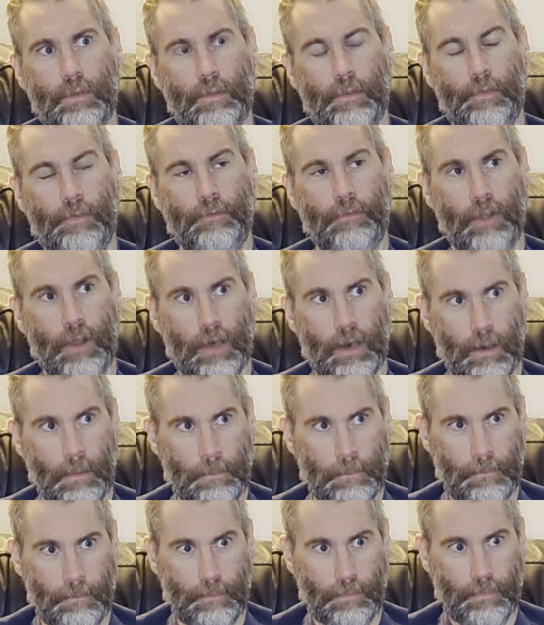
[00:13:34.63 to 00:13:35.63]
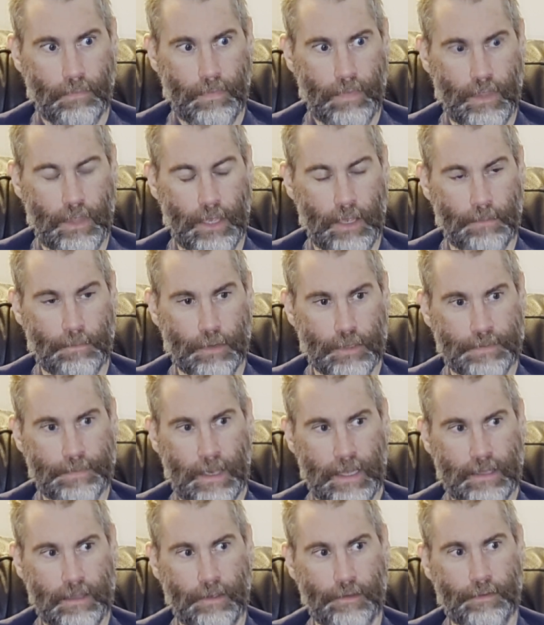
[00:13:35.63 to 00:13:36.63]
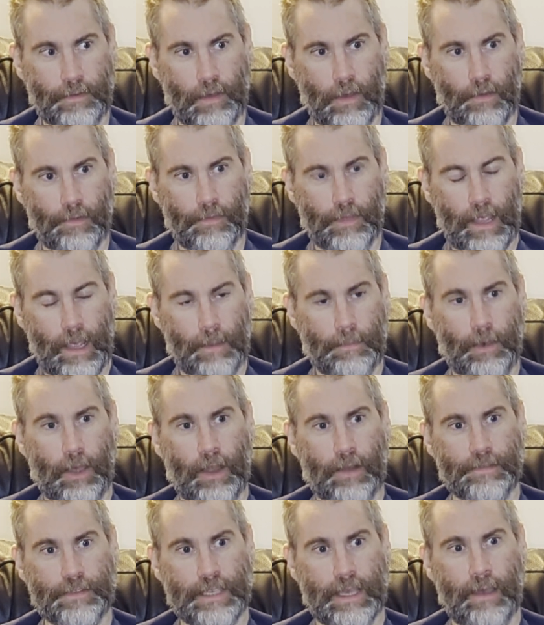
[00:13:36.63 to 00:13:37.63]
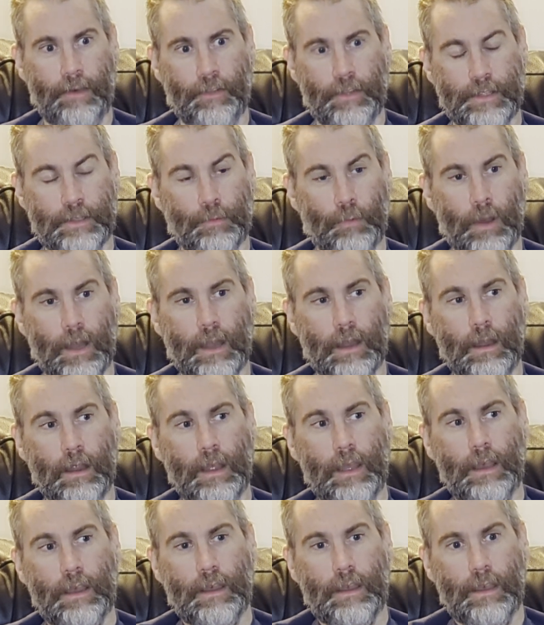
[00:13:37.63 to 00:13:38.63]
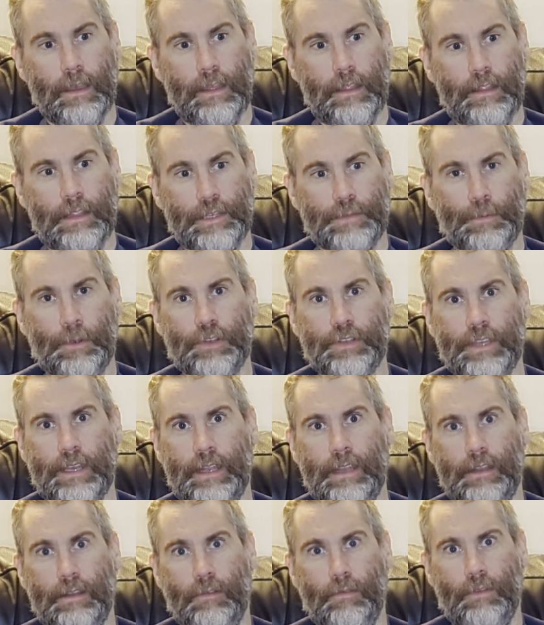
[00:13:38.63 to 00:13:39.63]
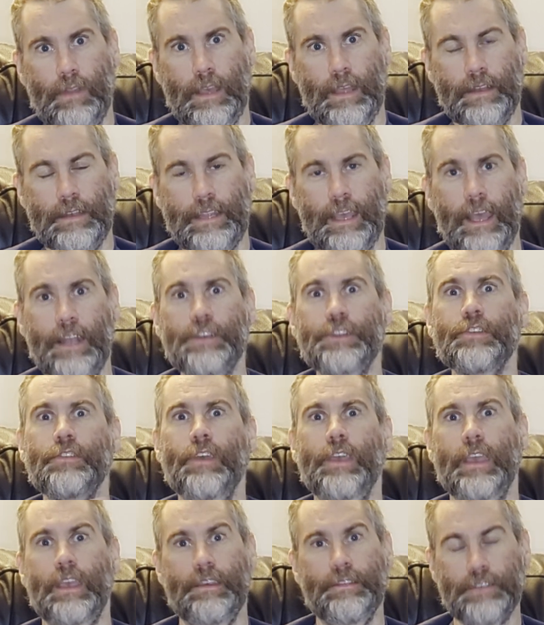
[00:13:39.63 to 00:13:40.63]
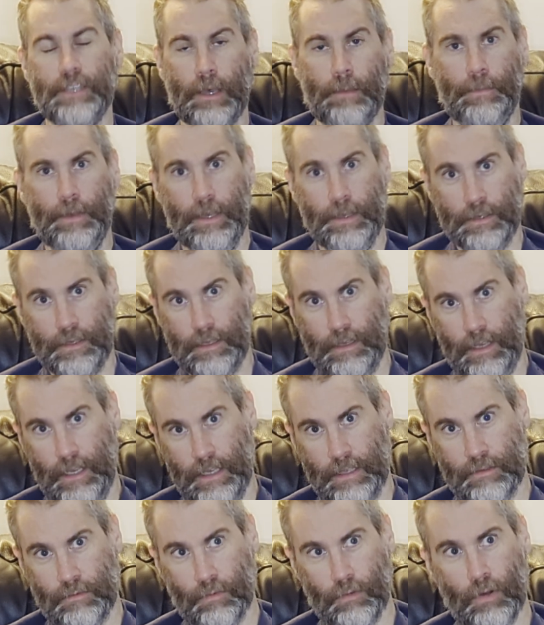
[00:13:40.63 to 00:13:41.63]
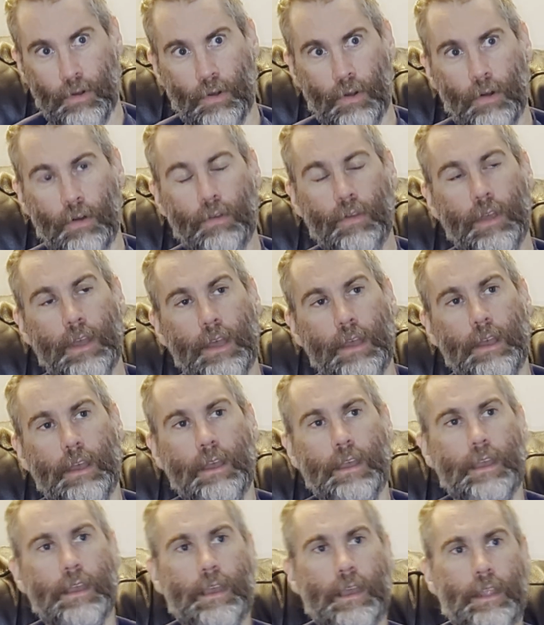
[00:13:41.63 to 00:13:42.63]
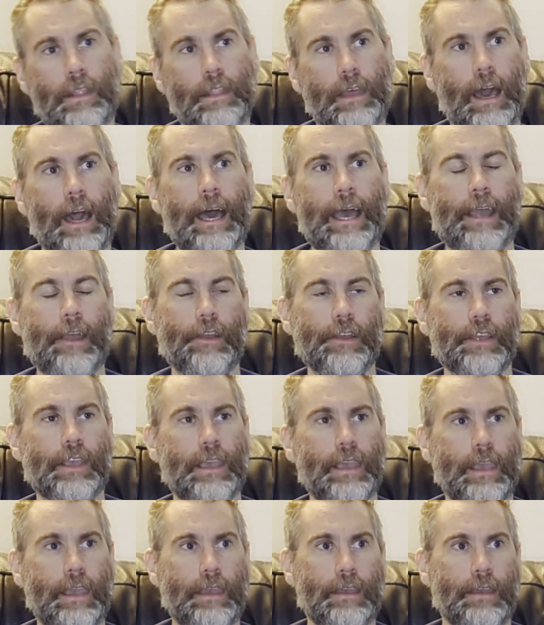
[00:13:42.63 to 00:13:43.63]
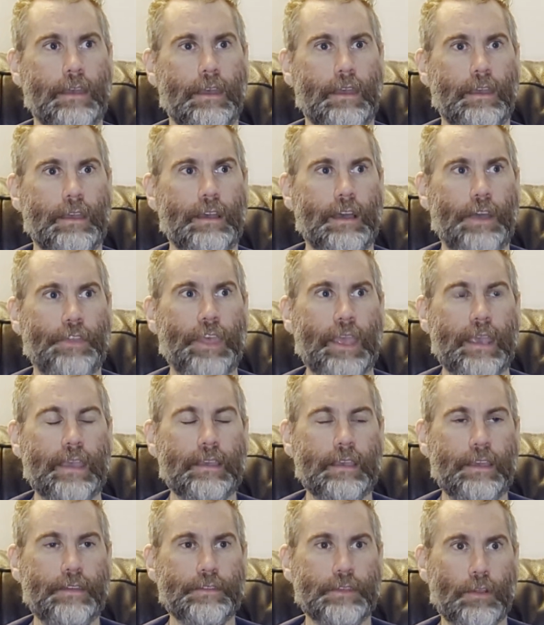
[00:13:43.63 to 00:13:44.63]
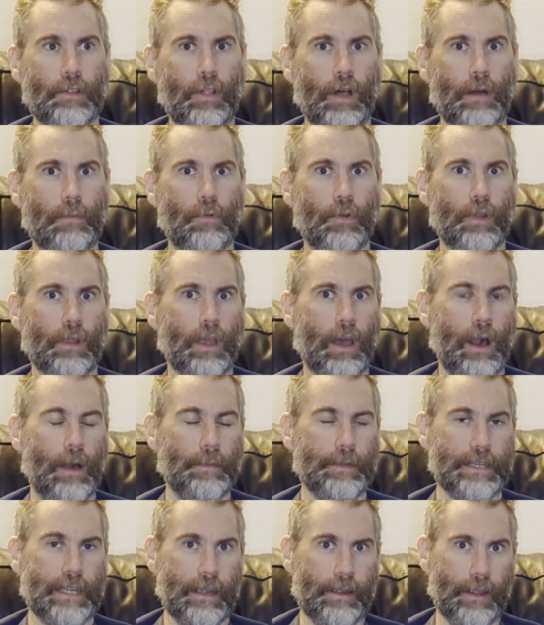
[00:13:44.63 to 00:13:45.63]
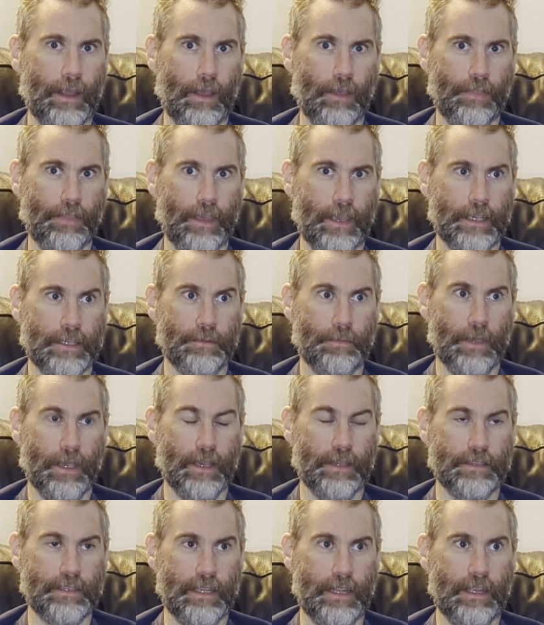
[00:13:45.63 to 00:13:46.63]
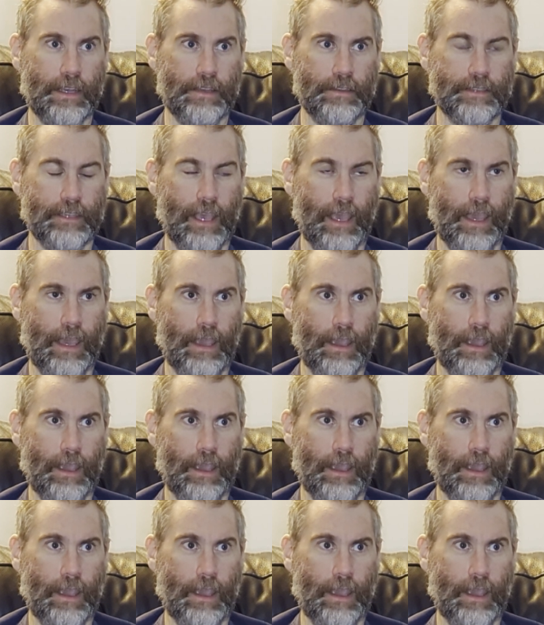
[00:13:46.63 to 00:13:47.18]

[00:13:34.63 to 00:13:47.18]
from the perspective of The Empire of Silence, where this person intentionally gives up his role in the hierarchy, I think it gives a lot more commentary on things, because it is